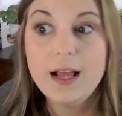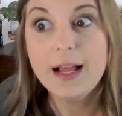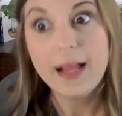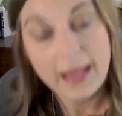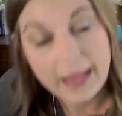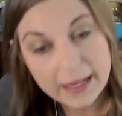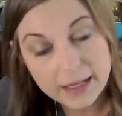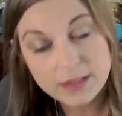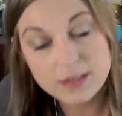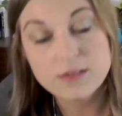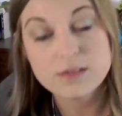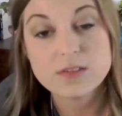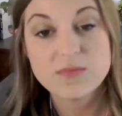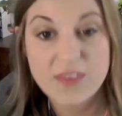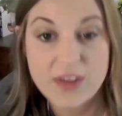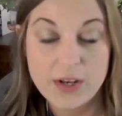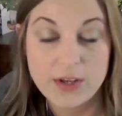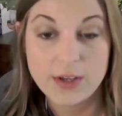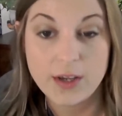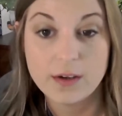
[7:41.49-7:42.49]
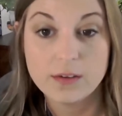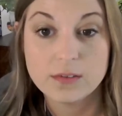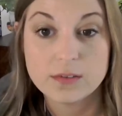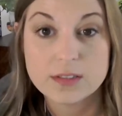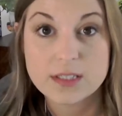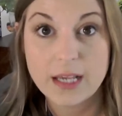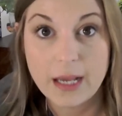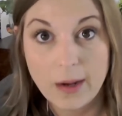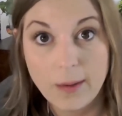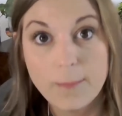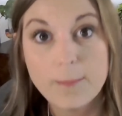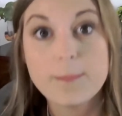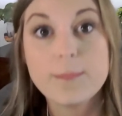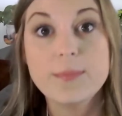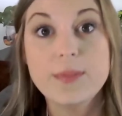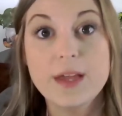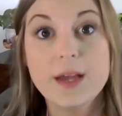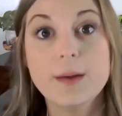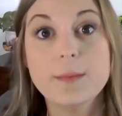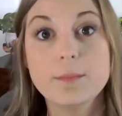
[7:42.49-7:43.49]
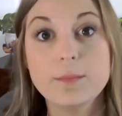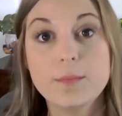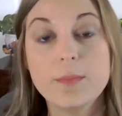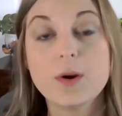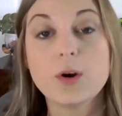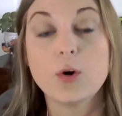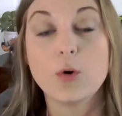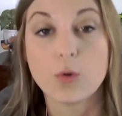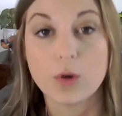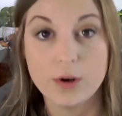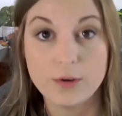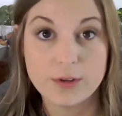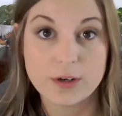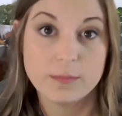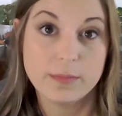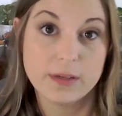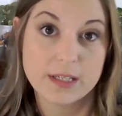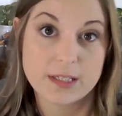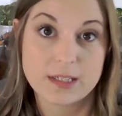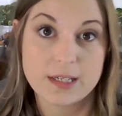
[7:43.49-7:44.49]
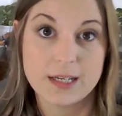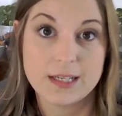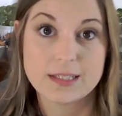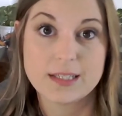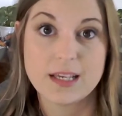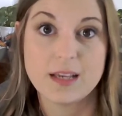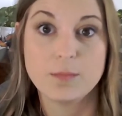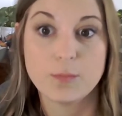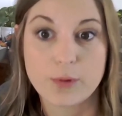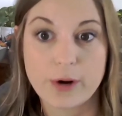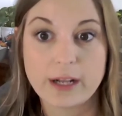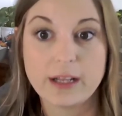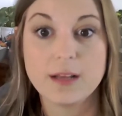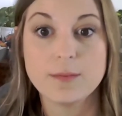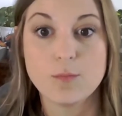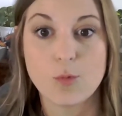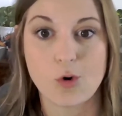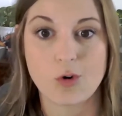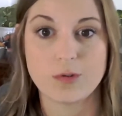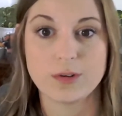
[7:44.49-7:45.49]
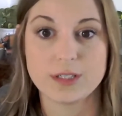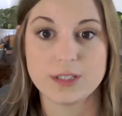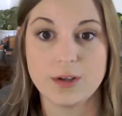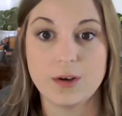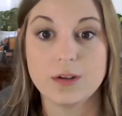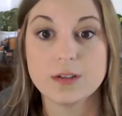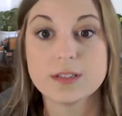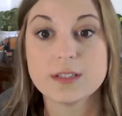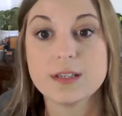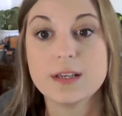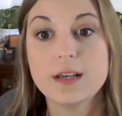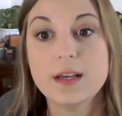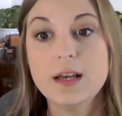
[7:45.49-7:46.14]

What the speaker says: and use video to help them grow their business and bring them more results.